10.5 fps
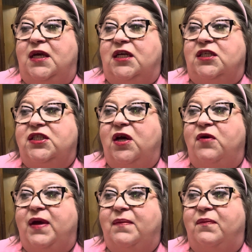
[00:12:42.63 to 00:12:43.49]

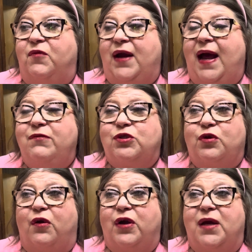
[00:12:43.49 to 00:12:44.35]
So, and when I was
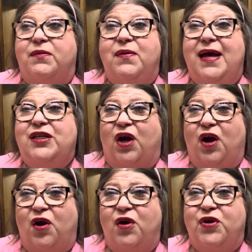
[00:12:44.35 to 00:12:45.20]
growing up, you had to
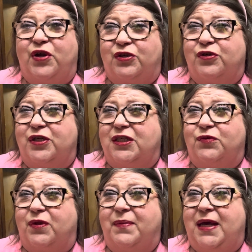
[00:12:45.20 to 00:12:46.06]
earn your trust
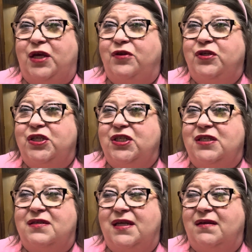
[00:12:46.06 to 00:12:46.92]
with me. You just
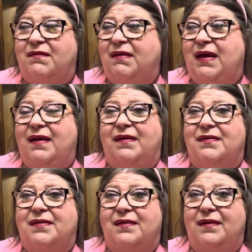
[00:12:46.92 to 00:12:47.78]
didn't get
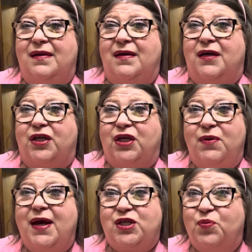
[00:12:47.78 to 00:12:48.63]
it. You
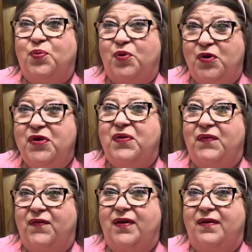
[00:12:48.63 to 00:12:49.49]
had to
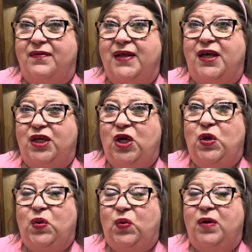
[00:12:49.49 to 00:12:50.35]
prove that
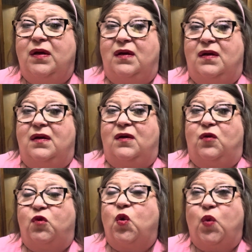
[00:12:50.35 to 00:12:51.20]
you
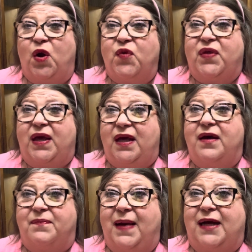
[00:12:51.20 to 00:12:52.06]
were worthy
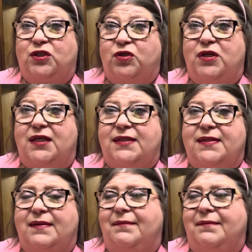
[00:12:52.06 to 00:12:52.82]
of my trust.